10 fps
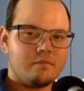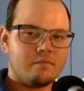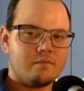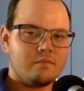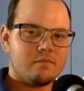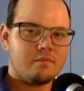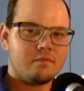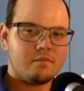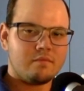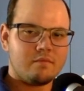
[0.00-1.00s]

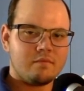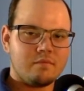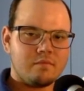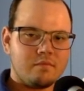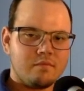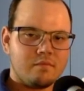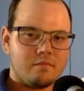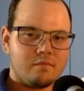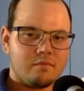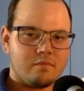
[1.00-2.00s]

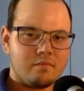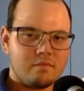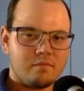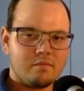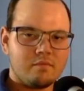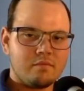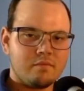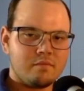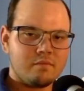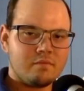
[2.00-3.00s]
[no speech]